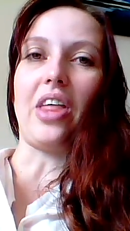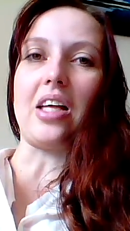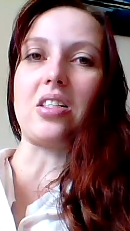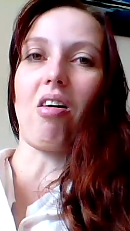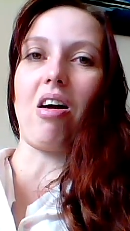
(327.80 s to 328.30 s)

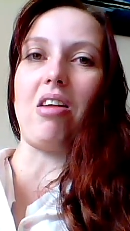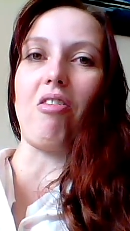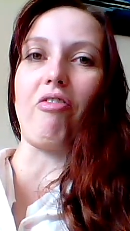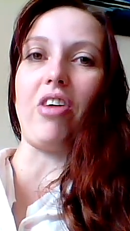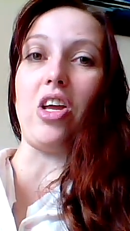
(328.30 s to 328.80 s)
that's kind
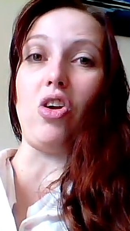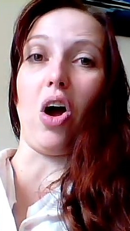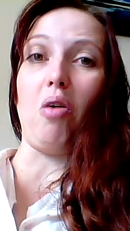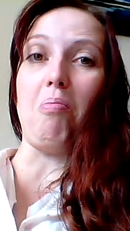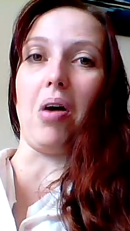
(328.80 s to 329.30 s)
of in
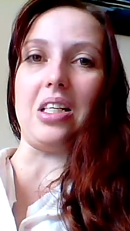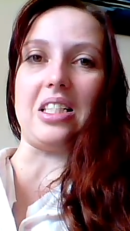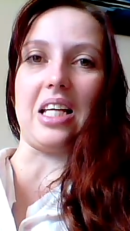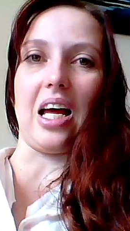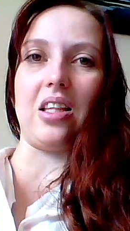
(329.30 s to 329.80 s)
your own
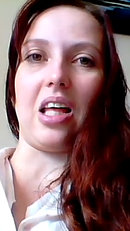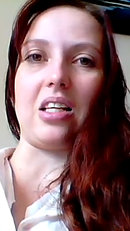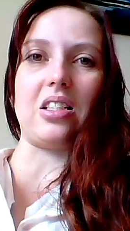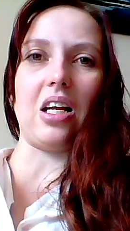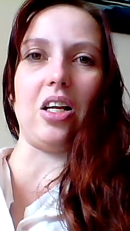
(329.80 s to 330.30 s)
mindset
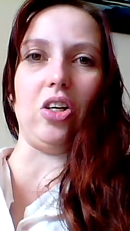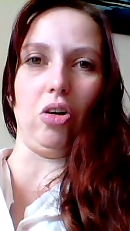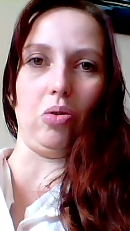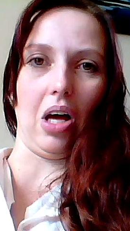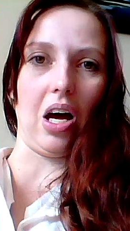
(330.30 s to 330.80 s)
that's telling
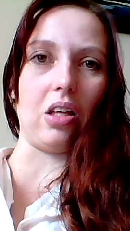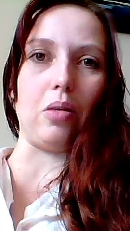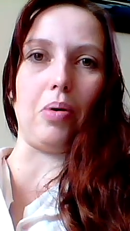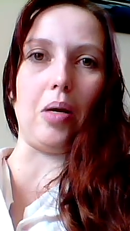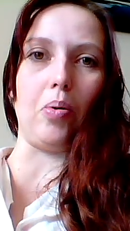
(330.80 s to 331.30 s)
you that
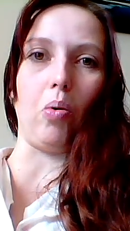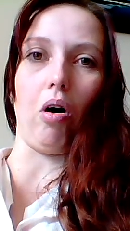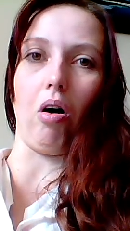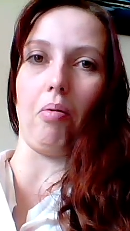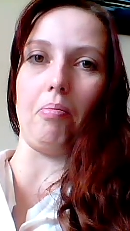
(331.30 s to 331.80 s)
other people
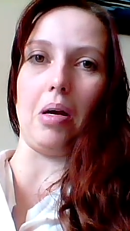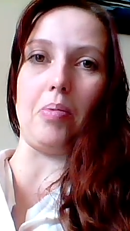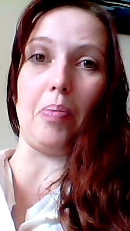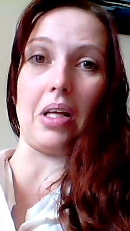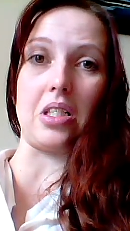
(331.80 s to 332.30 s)
are
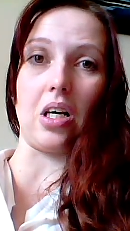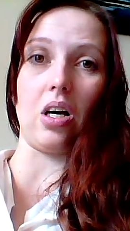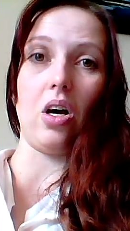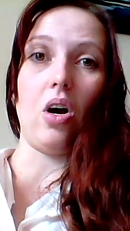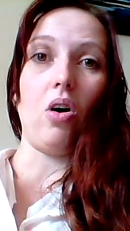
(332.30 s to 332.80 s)
maybe
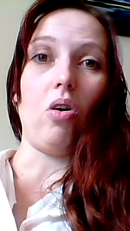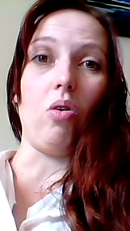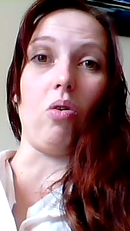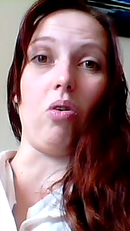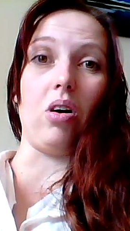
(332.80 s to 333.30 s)
better,
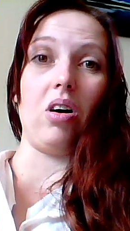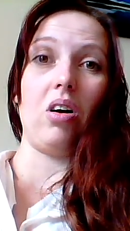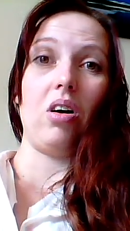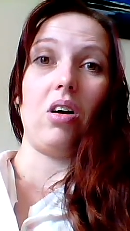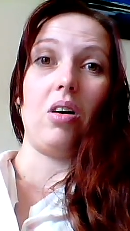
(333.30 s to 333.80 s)
or
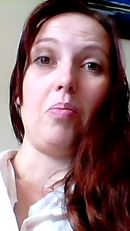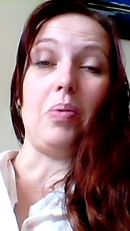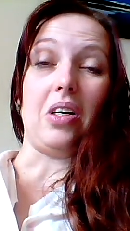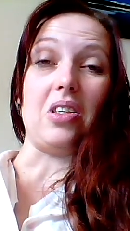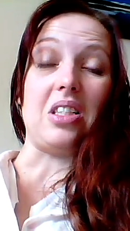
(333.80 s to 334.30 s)

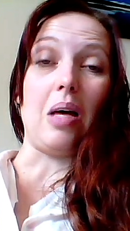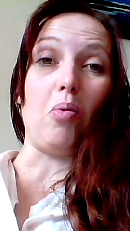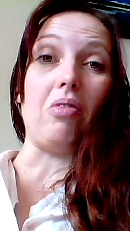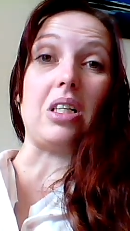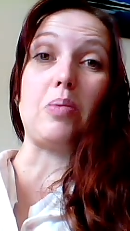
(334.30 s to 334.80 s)
because they're
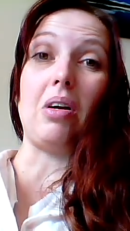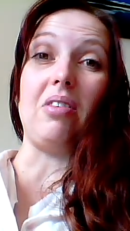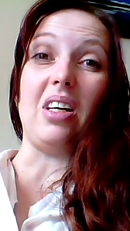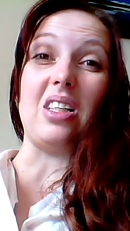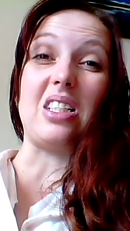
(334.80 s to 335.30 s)
more
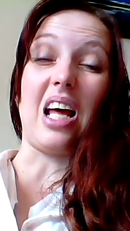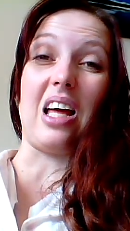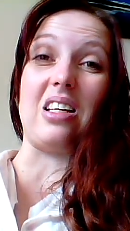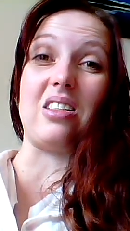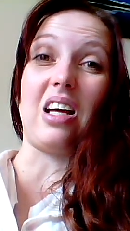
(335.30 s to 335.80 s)
experienced.
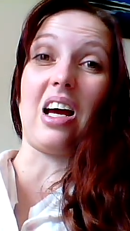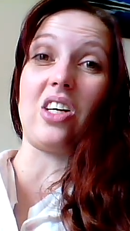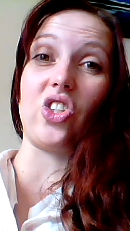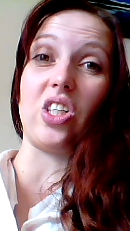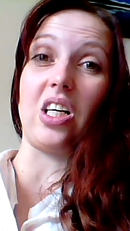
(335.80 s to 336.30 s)
And
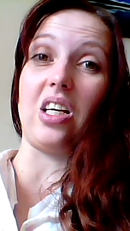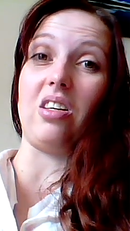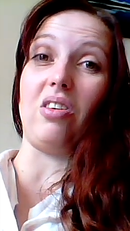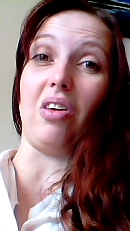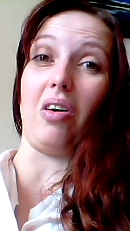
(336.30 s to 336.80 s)

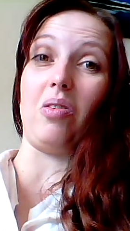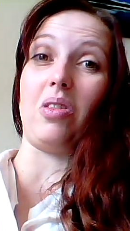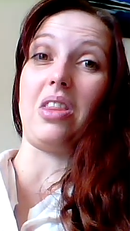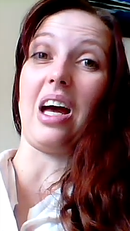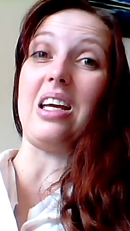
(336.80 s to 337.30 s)
actually,
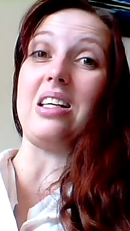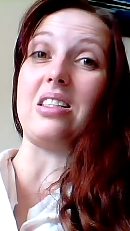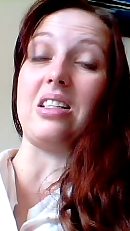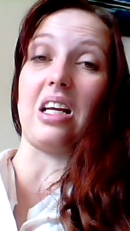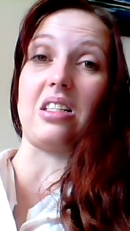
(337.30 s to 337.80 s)
that
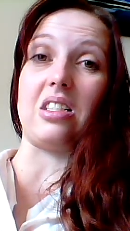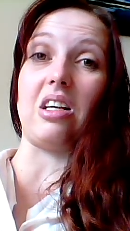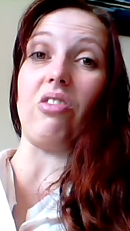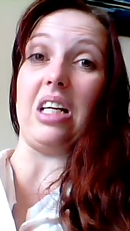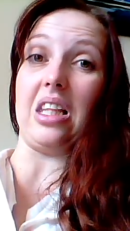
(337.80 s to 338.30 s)
isn't
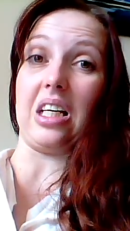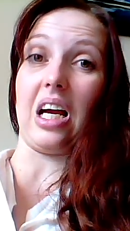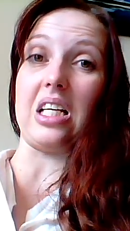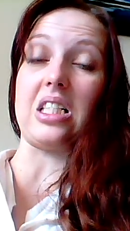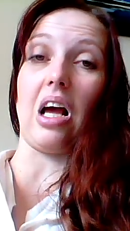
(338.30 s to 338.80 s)
necessarily the
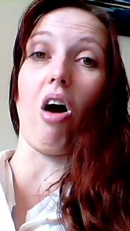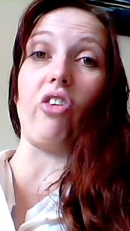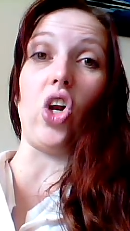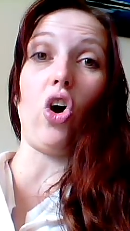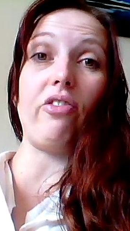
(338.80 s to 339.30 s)
case. There
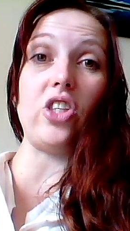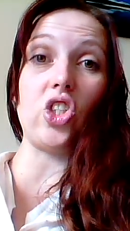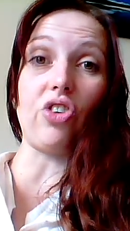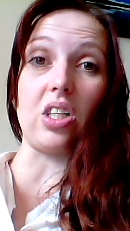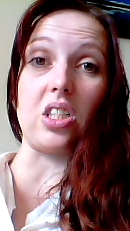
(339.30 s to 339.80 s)
are a lot of
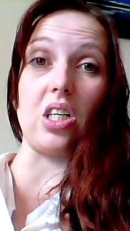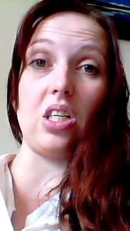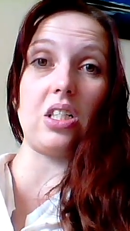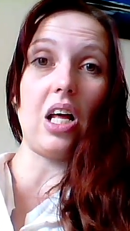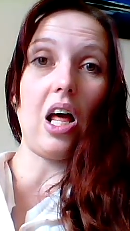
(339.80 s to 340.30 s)

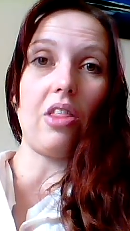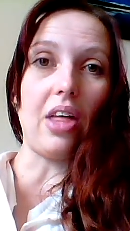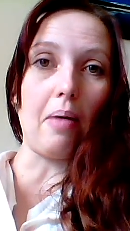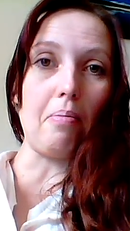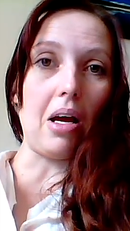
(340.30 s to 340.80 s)
instructors
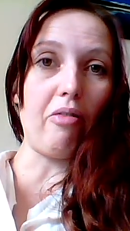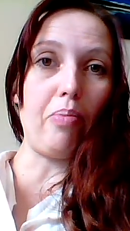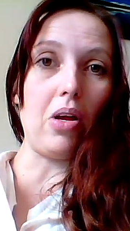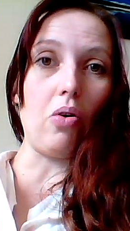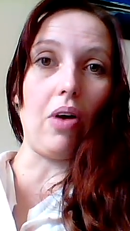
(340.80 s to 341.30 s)
that may
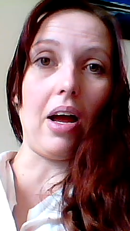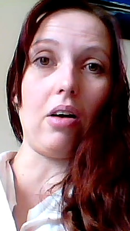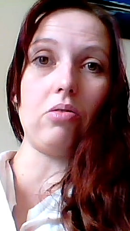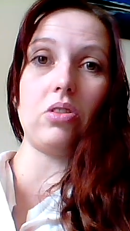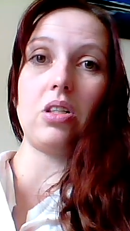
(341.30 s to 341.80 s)
have been
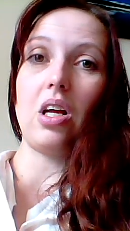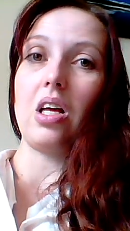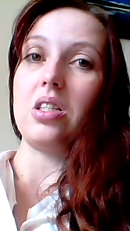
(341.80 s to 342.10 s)
around